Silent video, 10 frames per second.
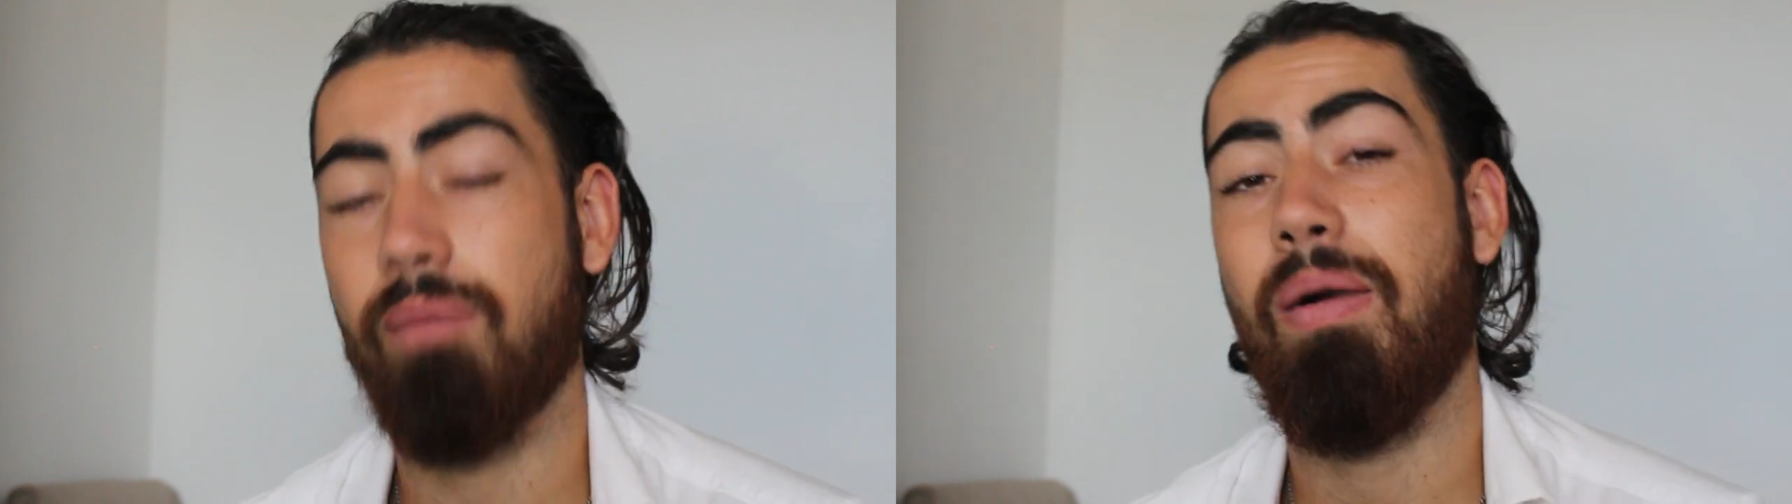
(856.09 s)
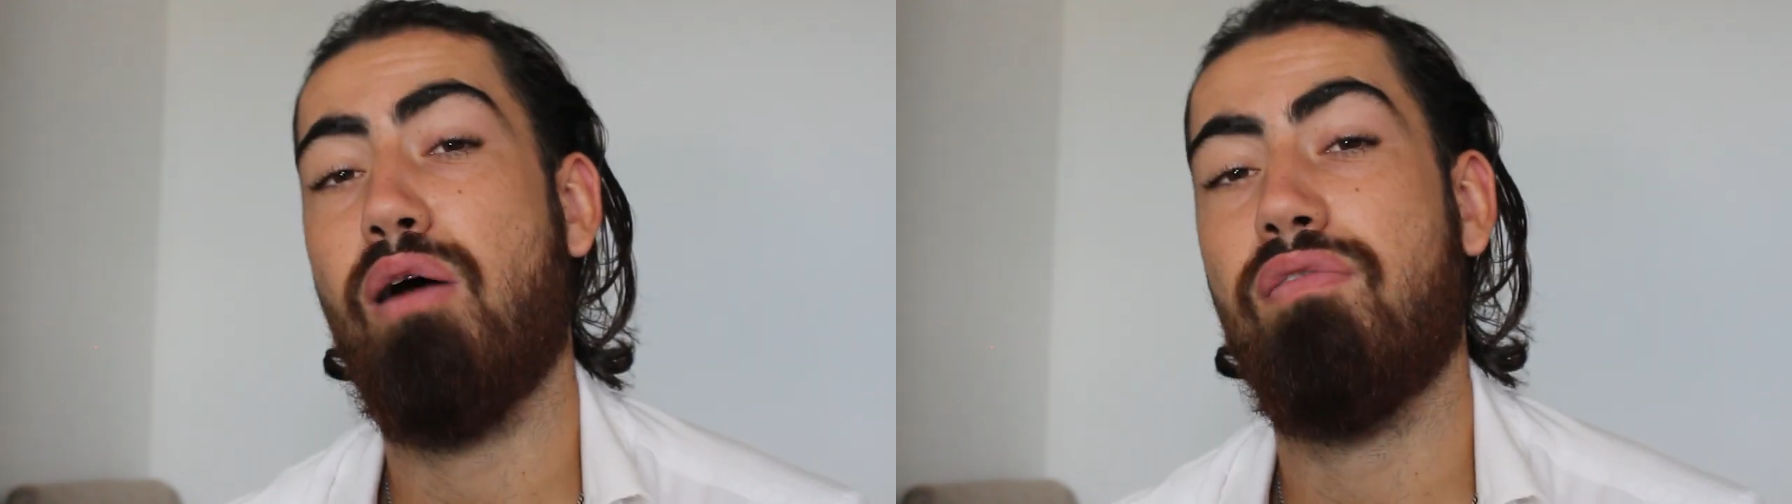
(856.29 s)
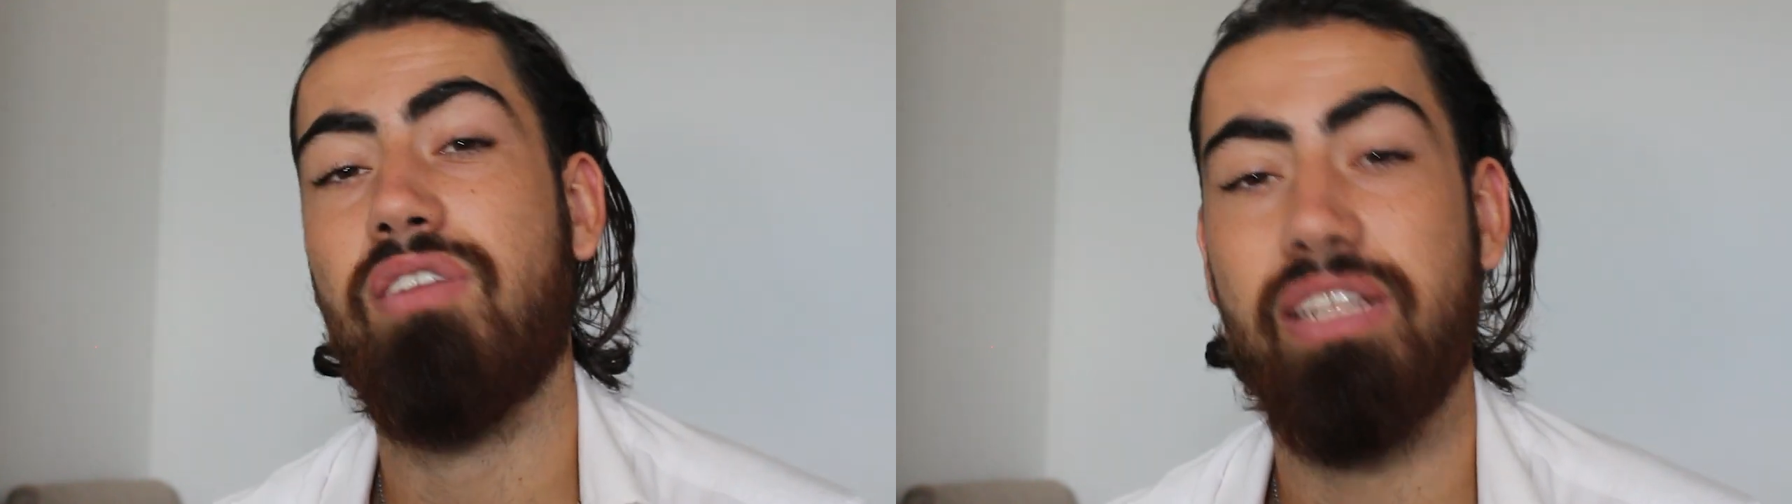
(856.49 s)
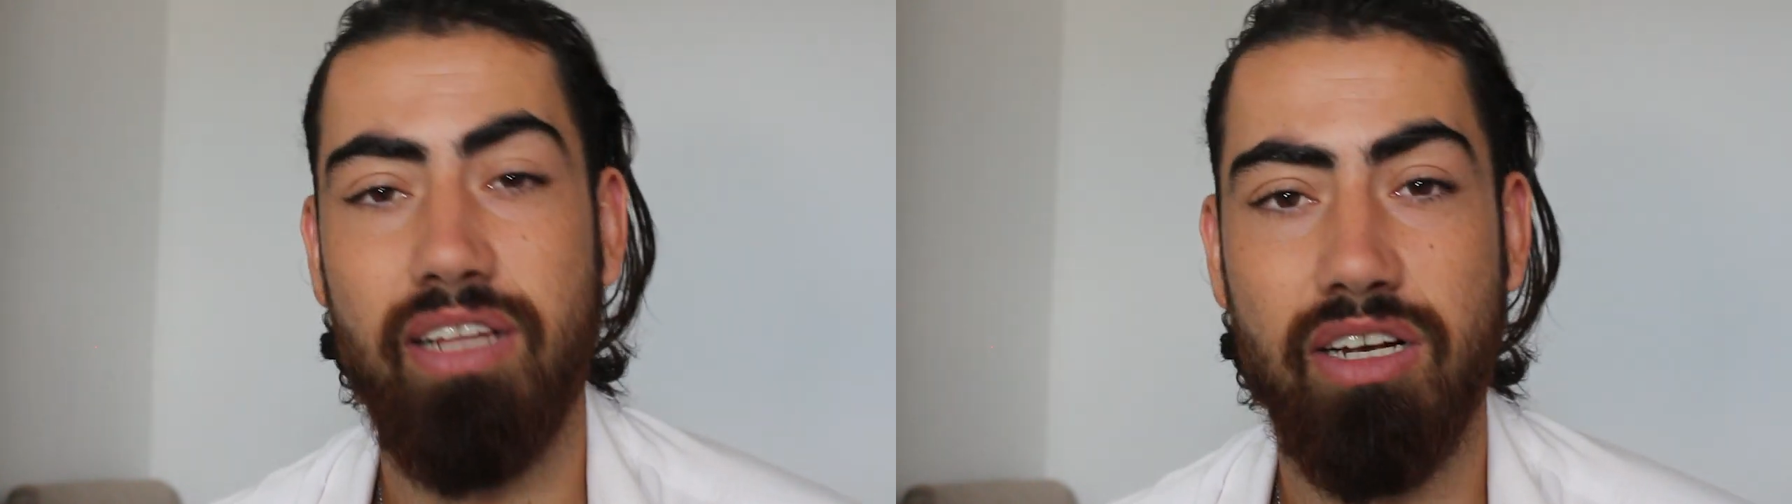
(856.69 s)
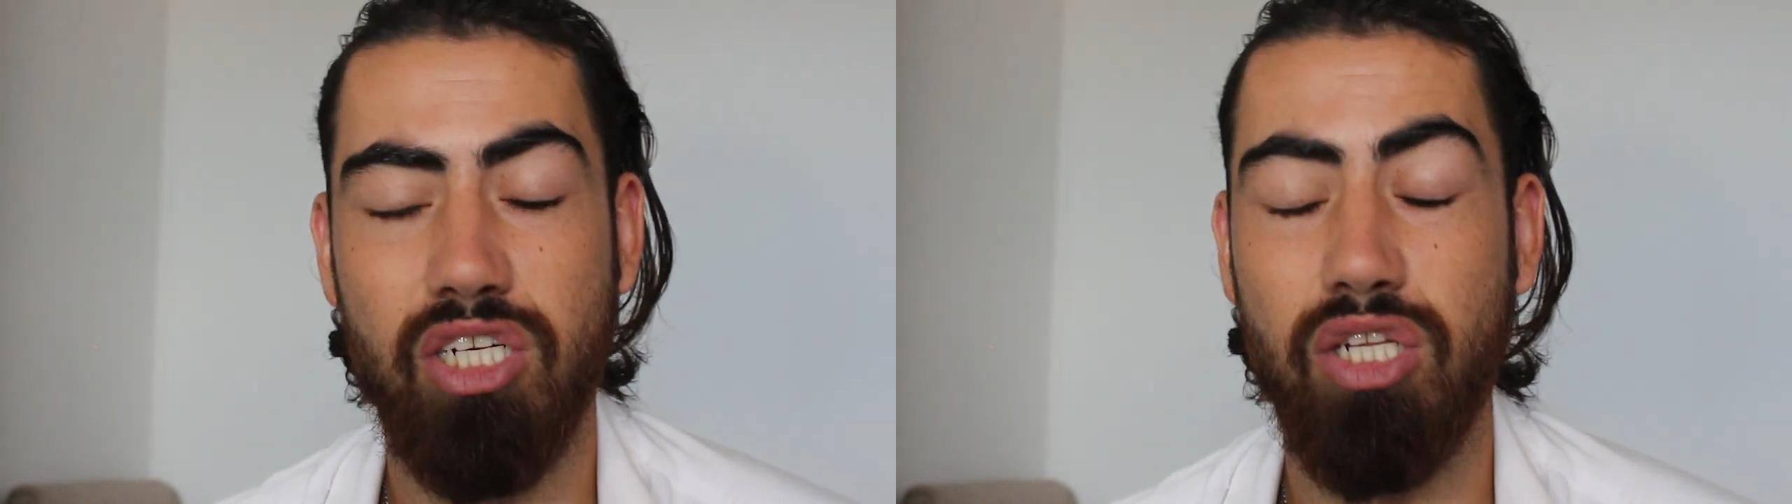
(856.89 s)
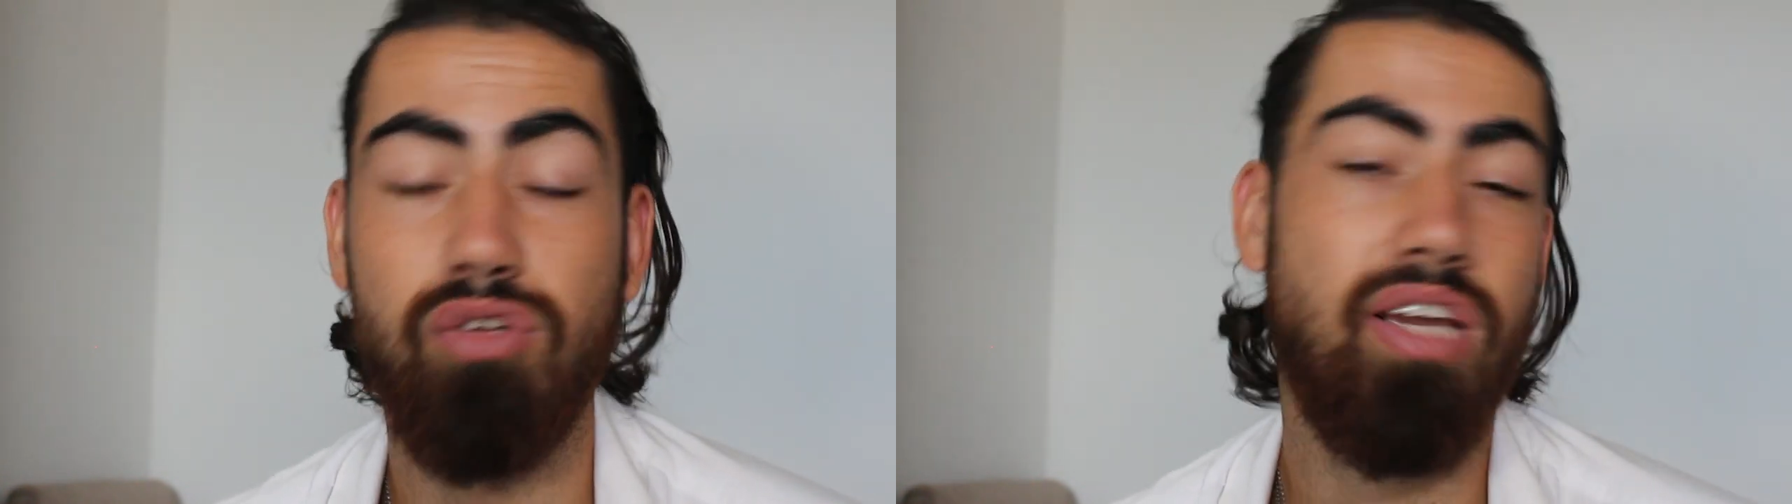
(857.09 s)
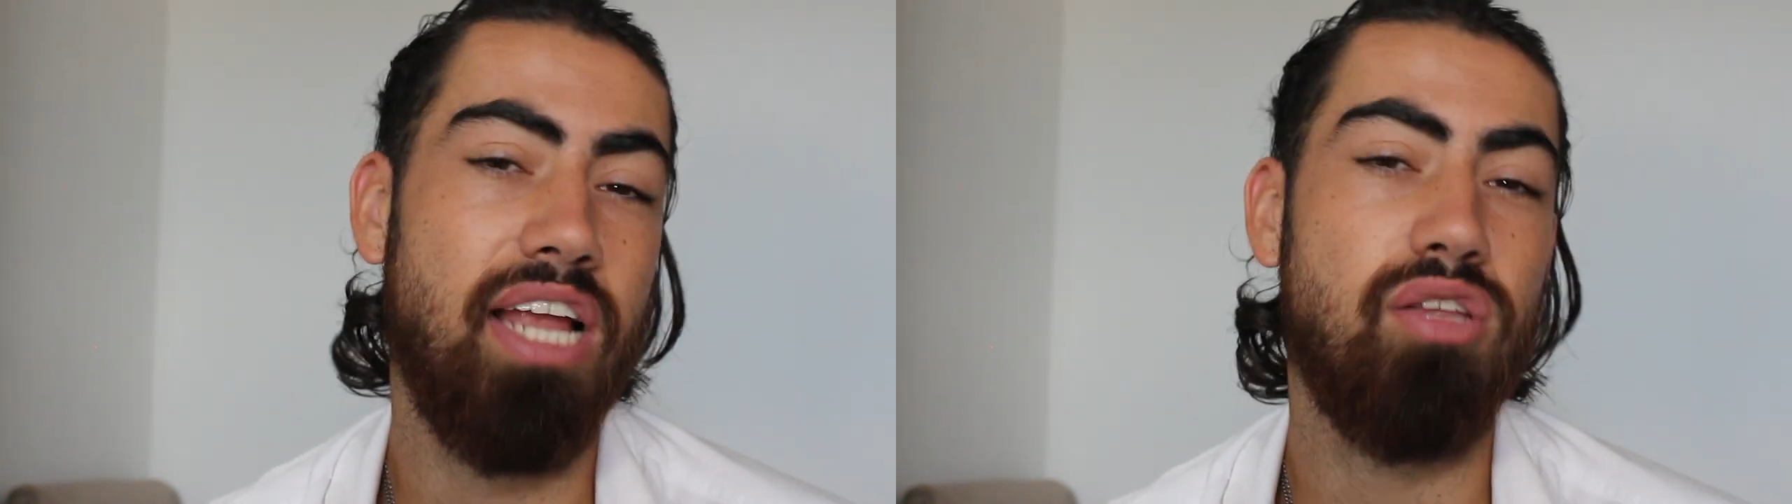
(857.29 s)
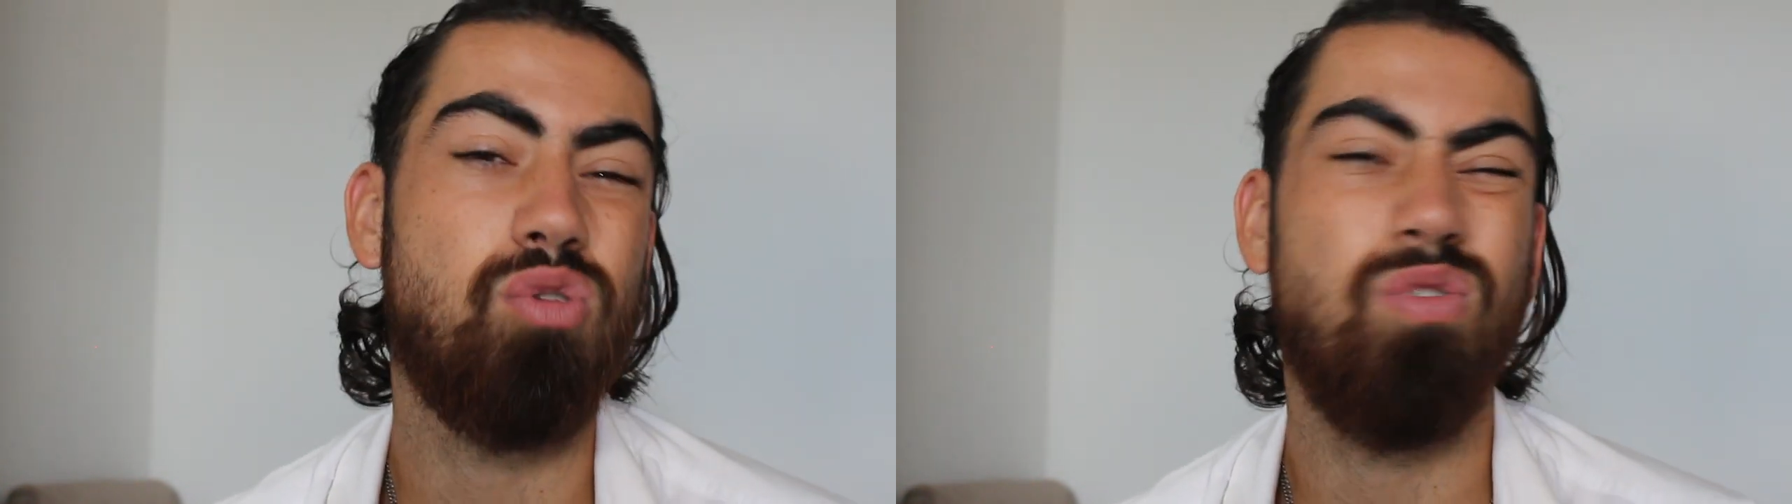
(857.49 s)
a powerful induction that you
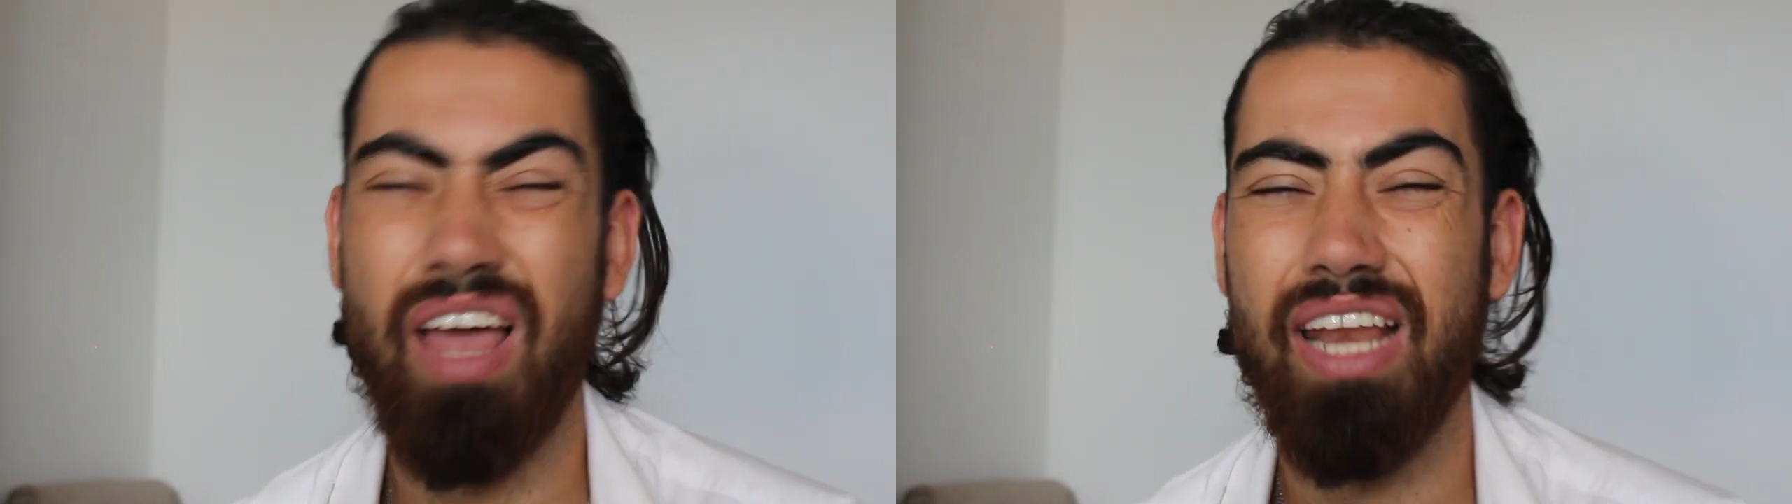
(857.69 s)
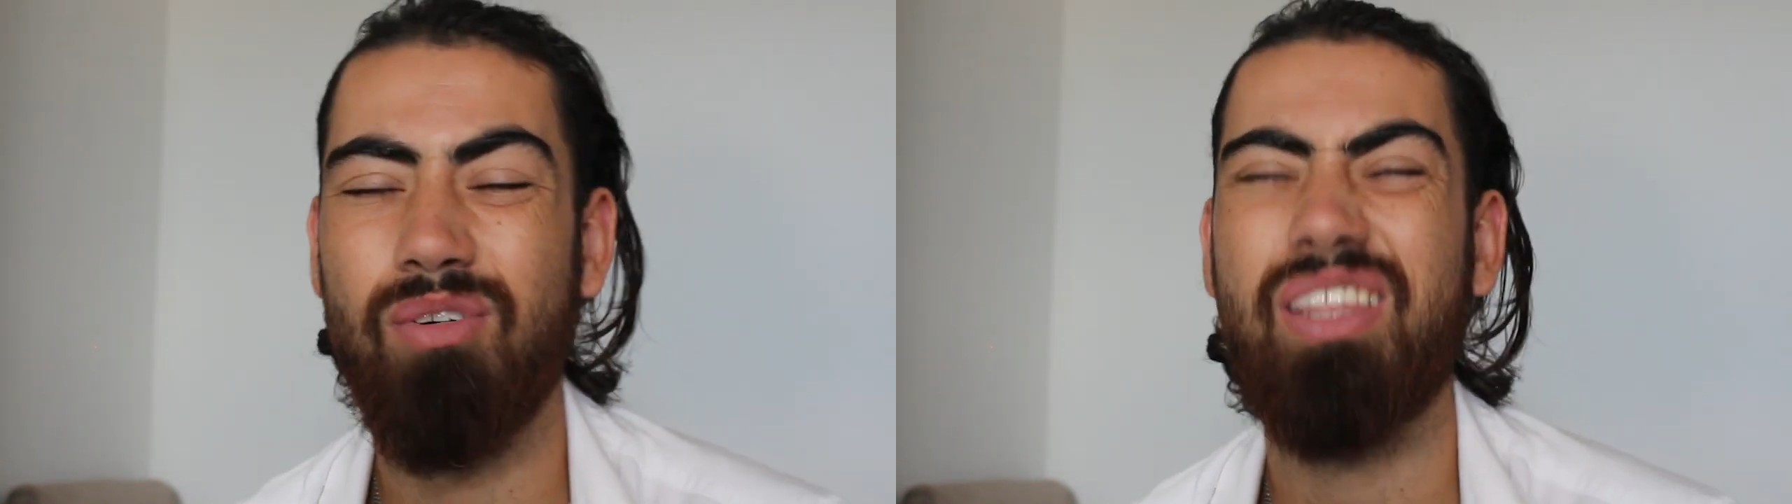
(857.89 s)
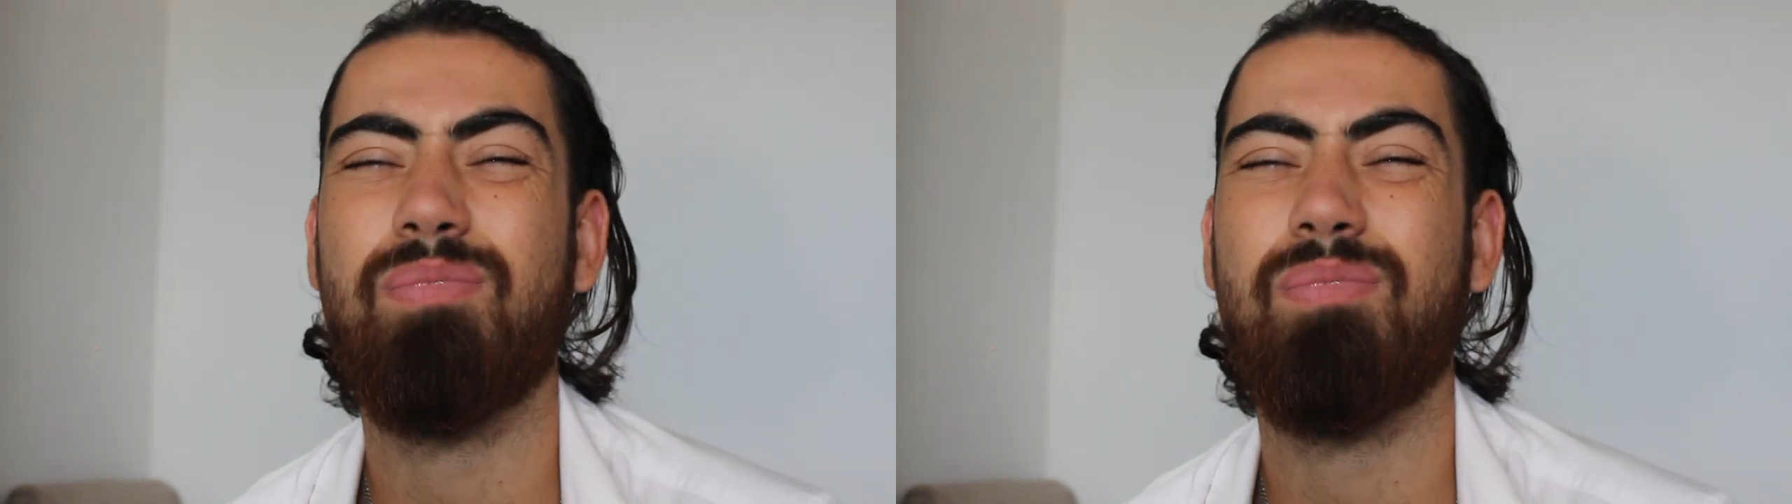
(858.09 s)
can use with anyone.